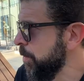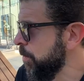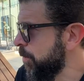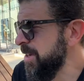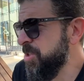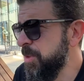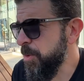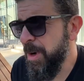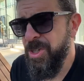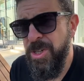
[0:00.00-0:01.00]
why should the
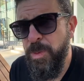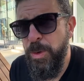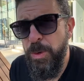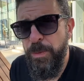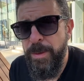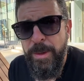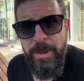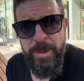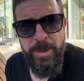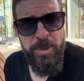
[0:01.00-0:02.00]
Russians move?
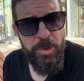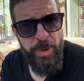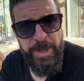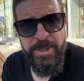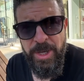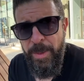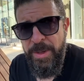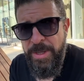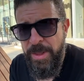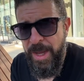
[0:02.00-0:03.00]
Ukraine is coming
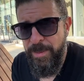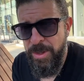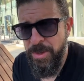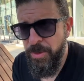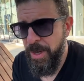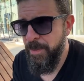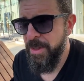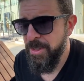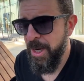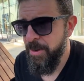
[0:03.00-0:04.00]
to them. The Ukraine
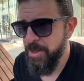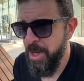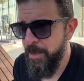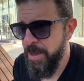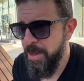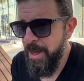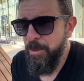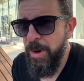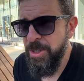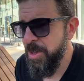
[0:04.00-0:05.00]
military is coming to
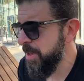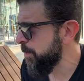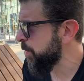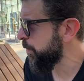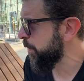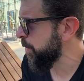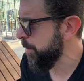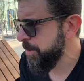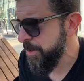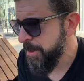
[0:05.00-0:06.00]
them. Why should they move
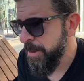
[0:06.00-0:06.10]
forward?